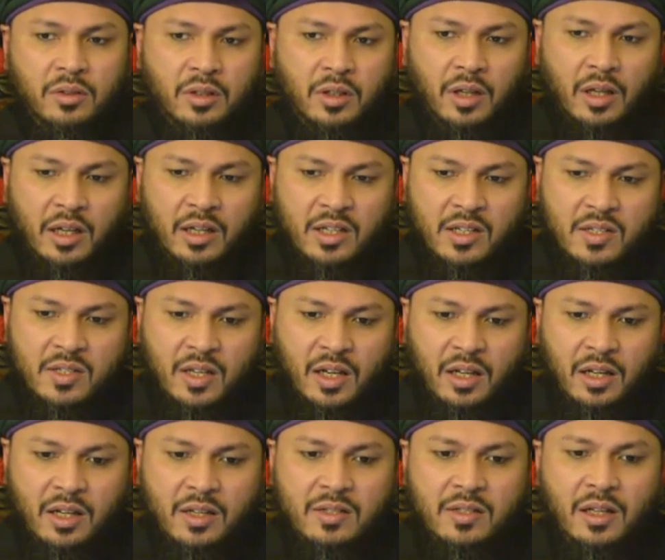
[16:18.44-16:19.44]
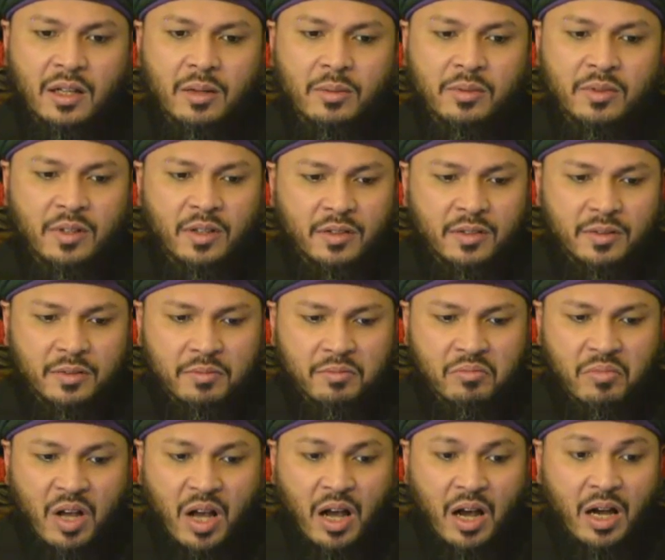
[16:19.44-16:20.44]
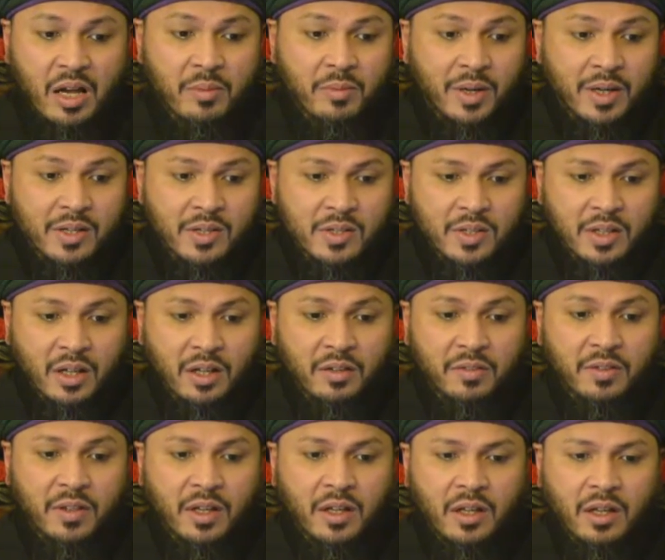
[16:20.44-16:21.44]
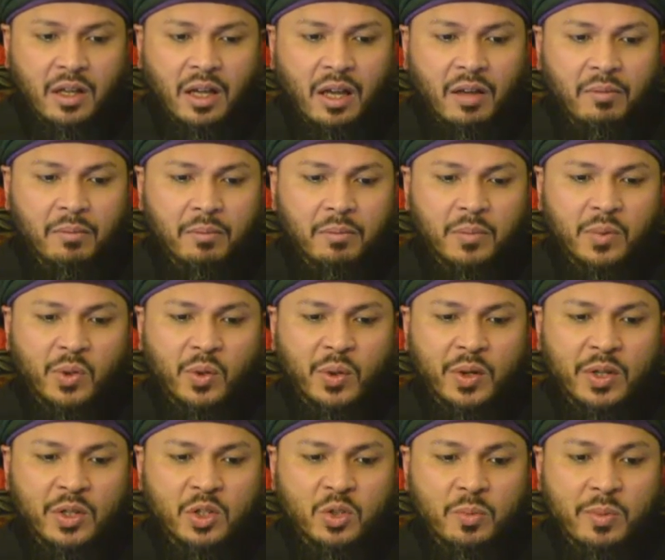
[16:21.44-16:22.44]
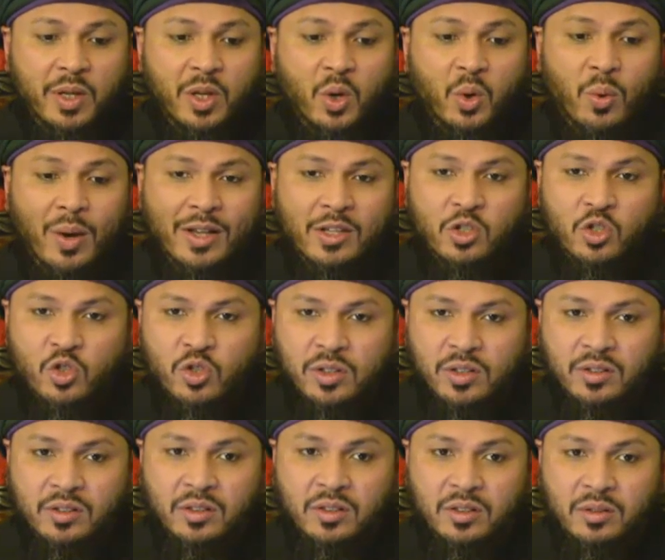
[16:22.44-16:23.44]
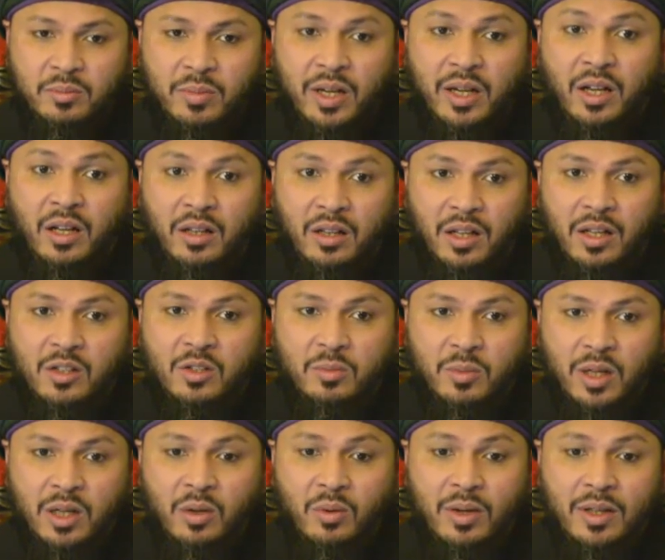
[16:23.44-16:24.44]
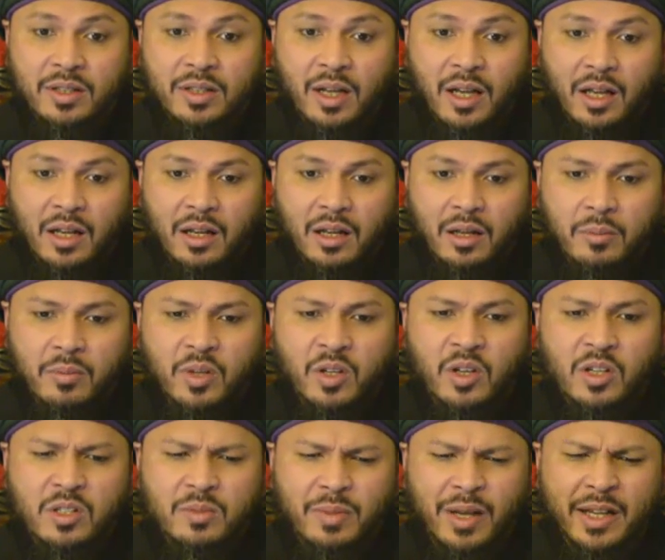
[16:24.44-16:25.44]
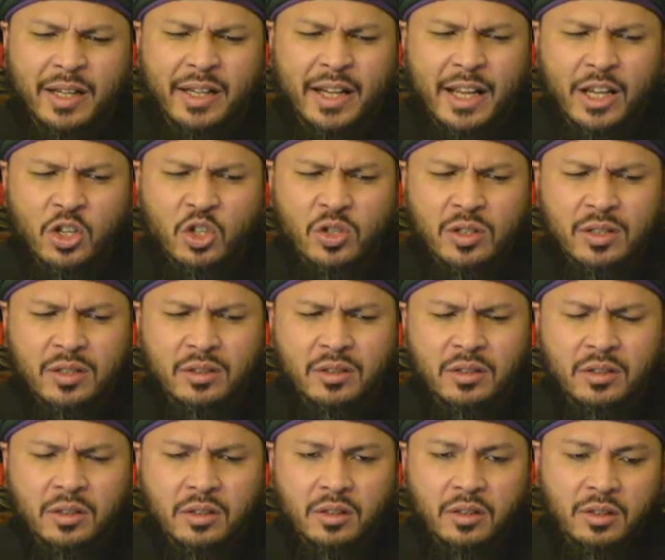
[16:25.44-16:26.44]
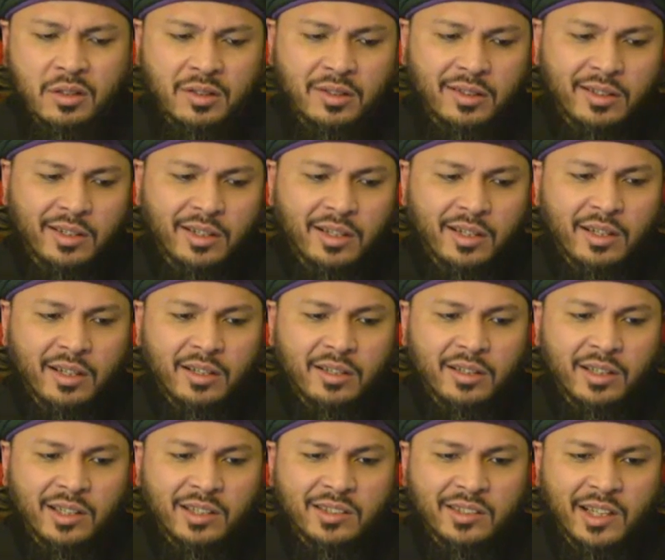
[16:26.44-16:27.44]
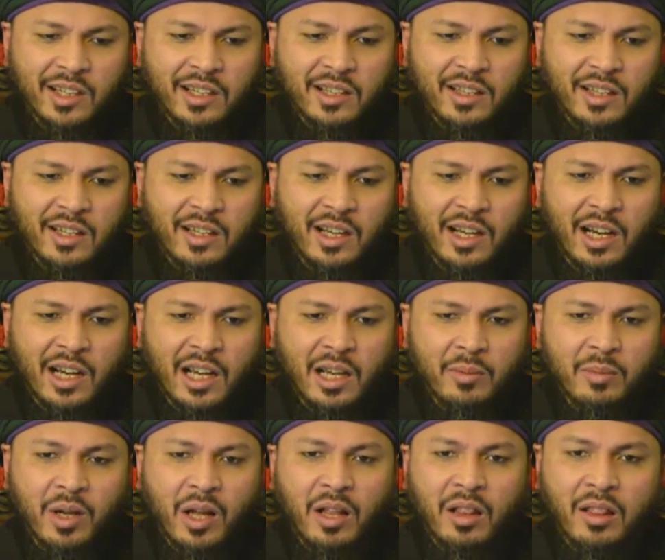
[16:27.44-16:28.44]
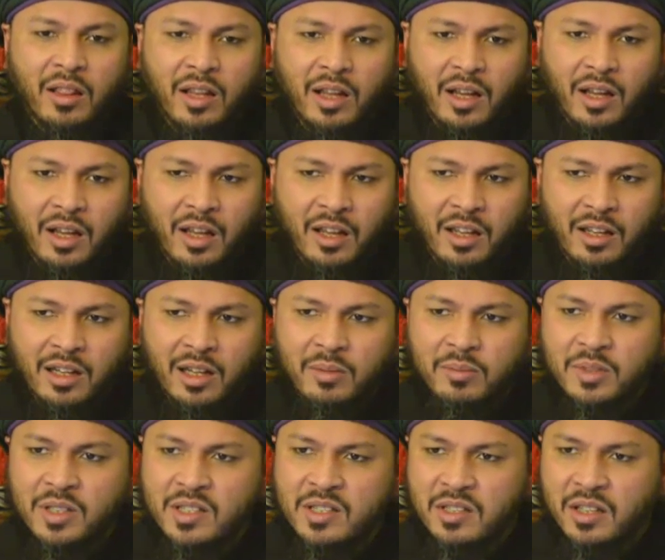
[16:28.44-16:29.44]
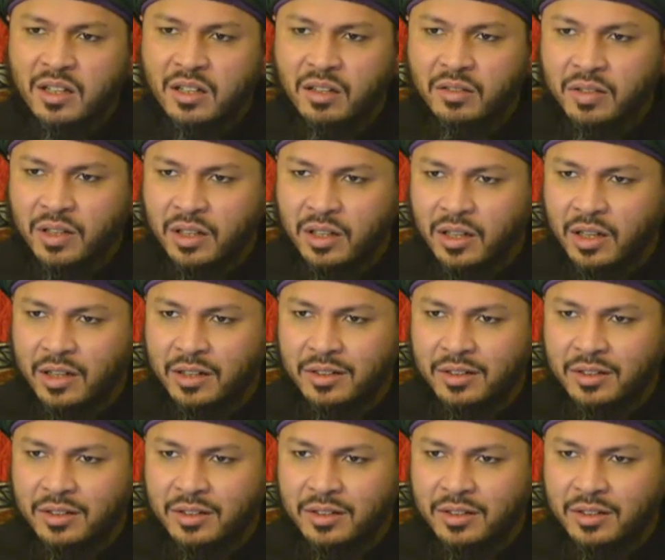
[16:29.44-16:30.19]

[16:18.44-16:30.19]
And Isa alayhi salam says, I myself am going to be questioned by Allah subhanahu wa ta'ala, because my nation, they say that I am Allah and I'm the son of Allah.